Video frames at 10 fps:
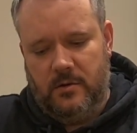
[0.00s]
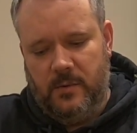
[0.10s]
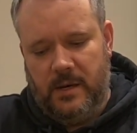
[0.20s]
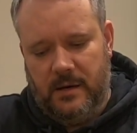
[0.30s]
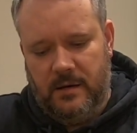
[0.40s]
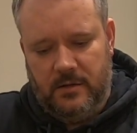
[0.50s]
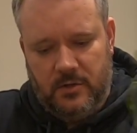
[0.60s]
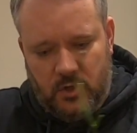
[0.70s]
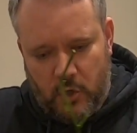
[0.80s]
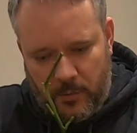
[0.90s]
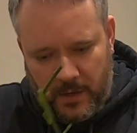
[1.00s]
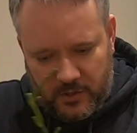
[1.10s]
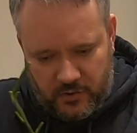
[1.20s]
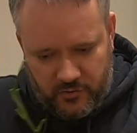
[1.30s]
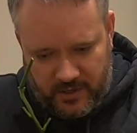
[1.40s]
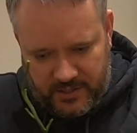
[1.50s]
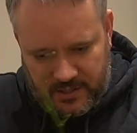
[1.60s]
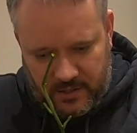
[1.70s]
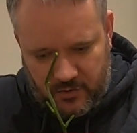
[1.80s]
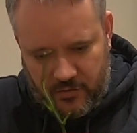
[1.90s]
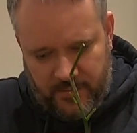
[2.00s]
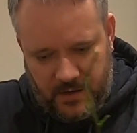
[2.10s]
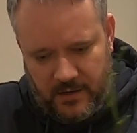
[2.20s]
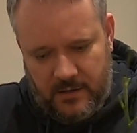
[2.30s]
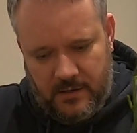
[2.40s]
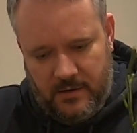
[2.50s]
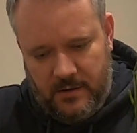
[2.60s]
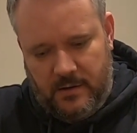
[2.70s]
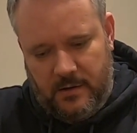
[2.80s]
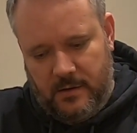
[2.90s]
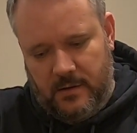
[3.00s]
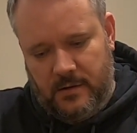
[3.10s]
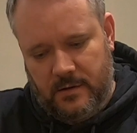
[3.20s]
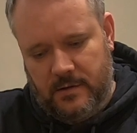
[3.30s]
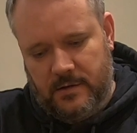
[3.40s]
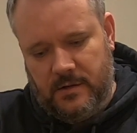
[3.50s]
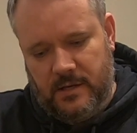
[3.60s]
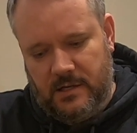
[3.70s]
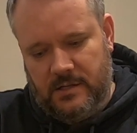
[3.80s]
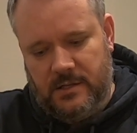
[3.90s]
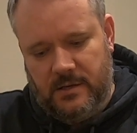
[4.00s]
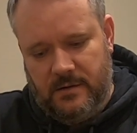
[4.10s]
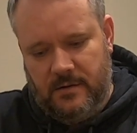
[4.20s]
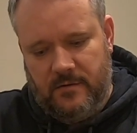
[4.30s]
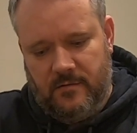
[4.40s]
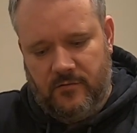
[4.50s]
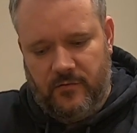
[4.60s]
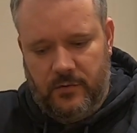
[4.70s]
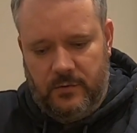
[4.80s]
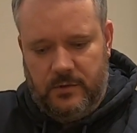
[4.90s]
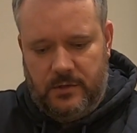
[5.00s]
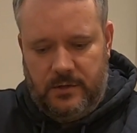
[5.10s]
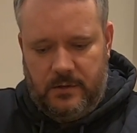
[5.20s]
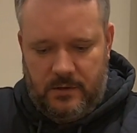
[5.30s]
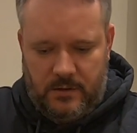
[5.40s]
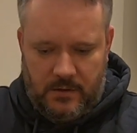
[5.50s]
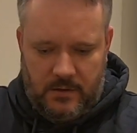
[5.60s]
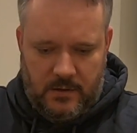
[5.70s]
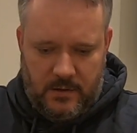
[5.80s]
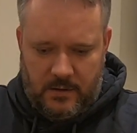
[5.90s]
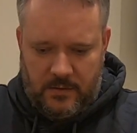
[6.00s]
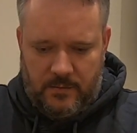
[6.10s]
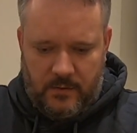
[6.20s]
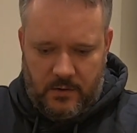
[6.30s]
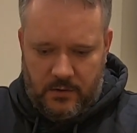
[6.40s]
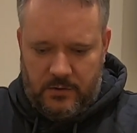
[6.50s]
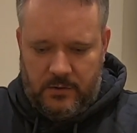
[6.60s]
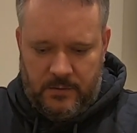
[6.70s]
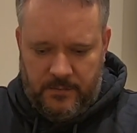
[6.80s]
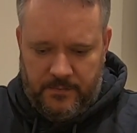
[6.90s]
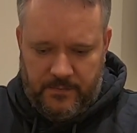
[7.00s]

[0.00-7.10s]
doing too much drastic trimming to these roots because